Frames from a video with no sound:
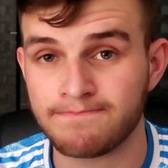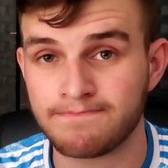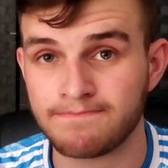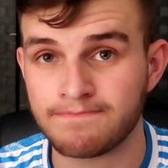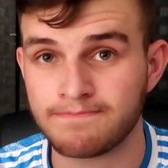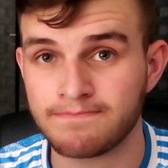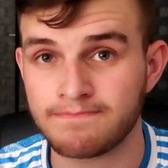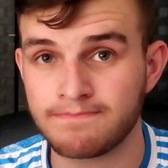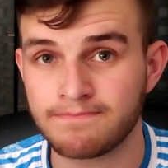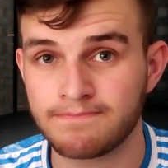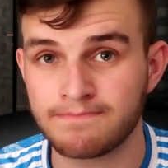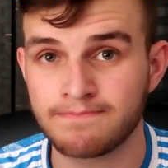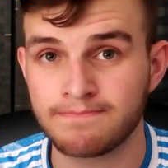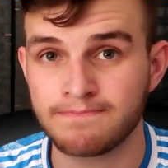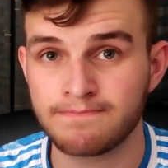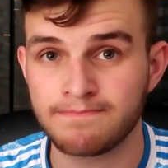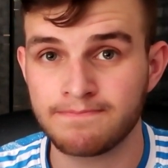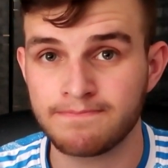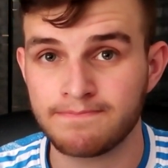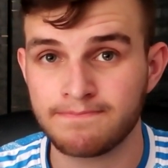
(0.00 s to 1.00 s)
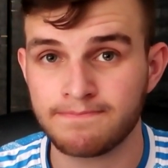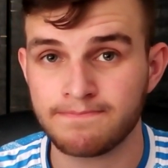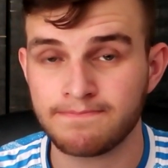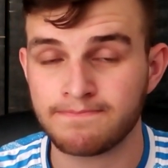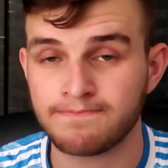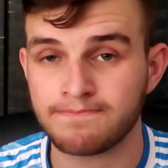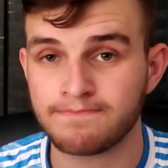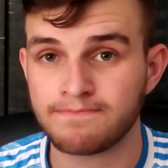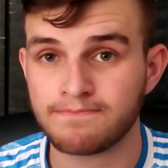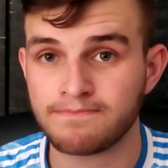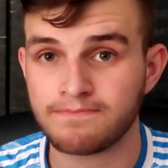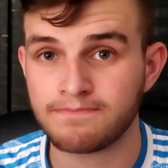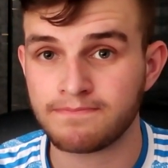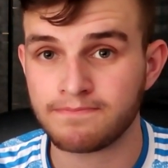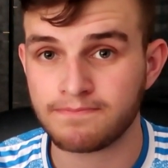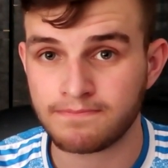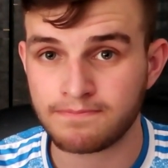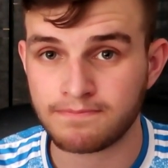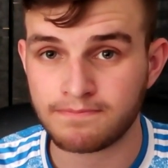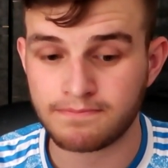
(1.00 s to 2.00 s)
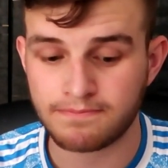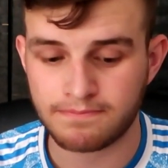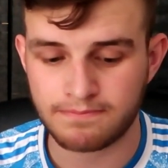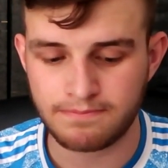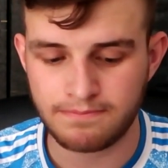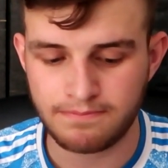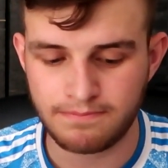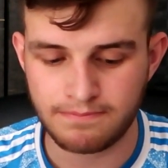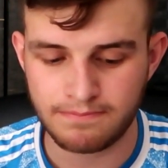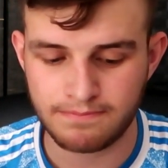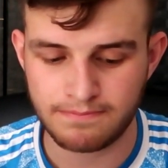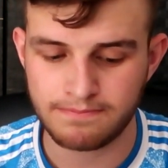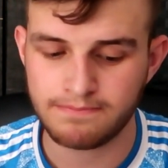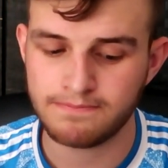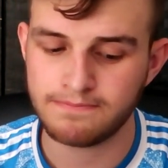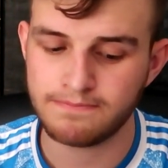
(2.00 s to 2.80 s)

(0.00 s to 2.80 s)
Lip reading: No words are spoken by the person on screen.